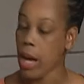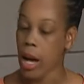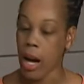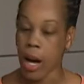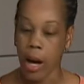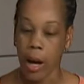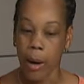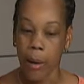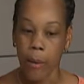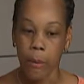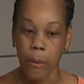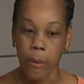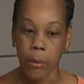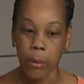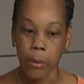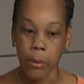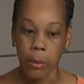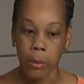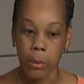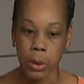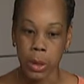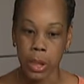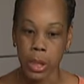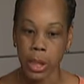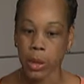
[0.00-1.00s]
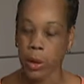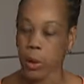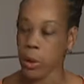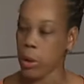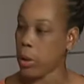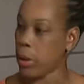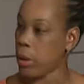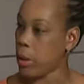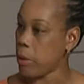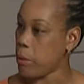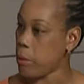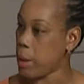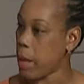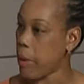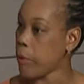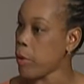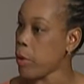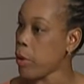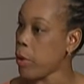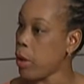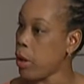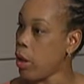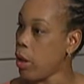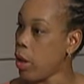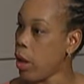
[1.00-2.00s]
Um, we, we have
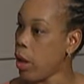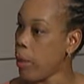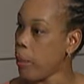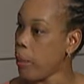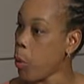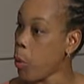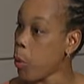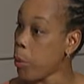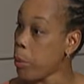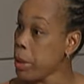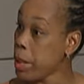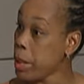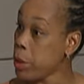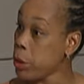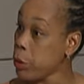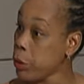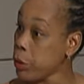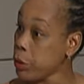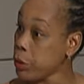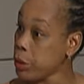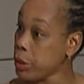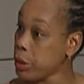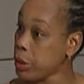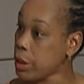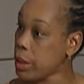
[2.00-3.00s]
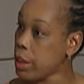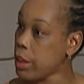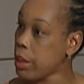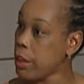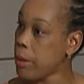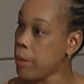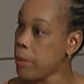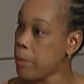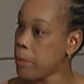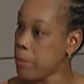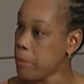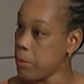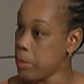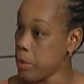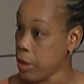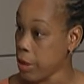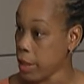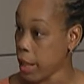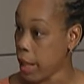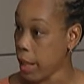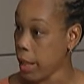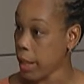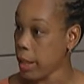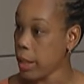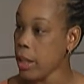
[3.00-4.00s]
a um, OB nurse,
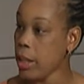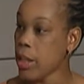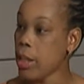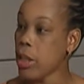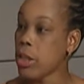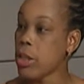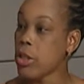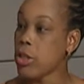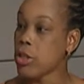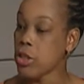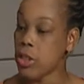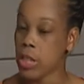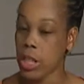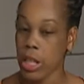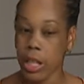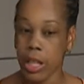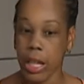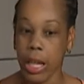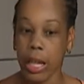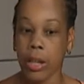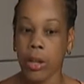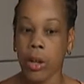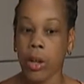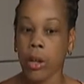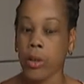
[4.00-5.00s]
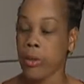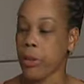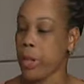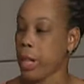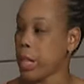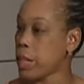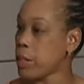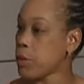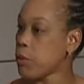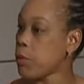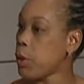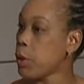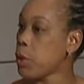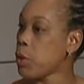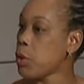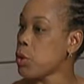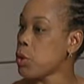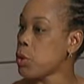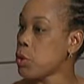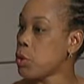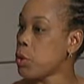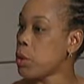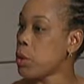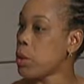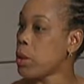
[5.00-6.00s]
Shay. Mm -hmm. She mm-hmm. can arrange for you
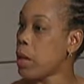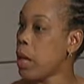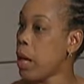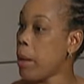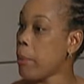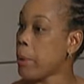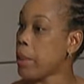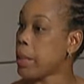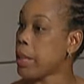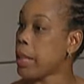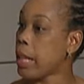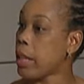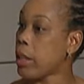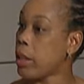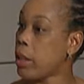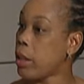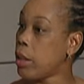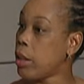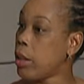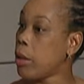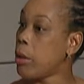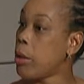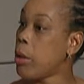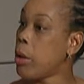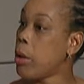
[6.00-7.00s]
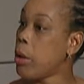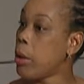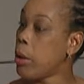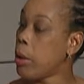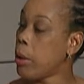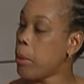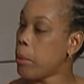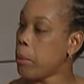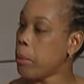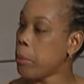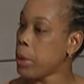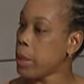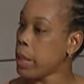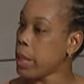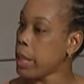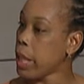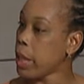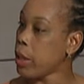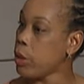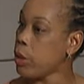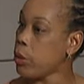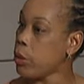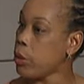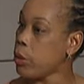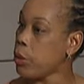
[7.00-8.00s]
to come and get a
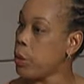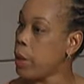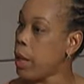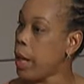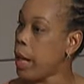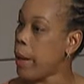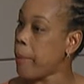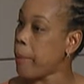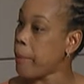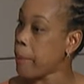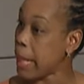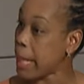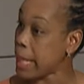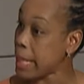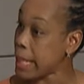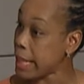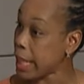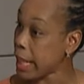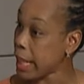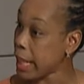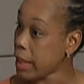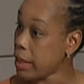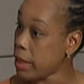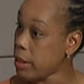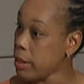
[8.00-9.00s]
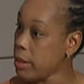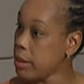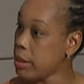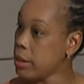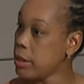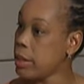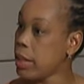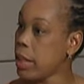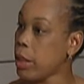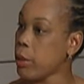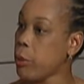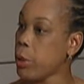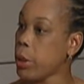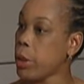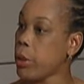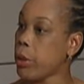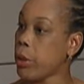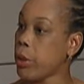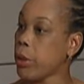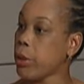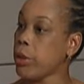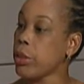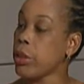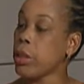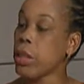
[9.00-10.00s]
prenatal um, intake done with
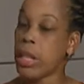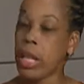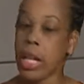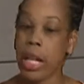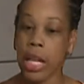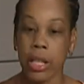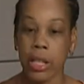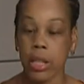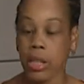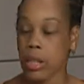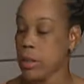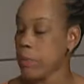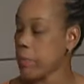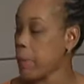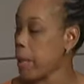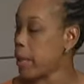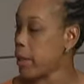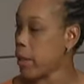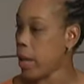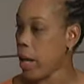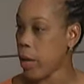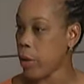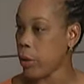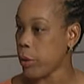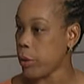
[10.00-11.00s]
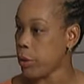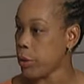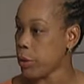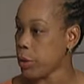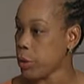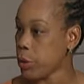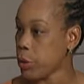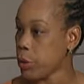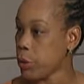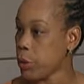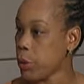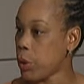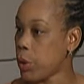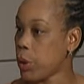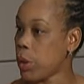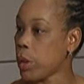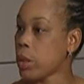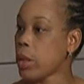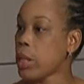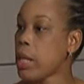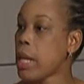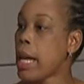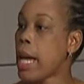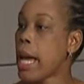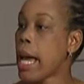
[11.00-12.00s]
her. It doesn't matter how early you are.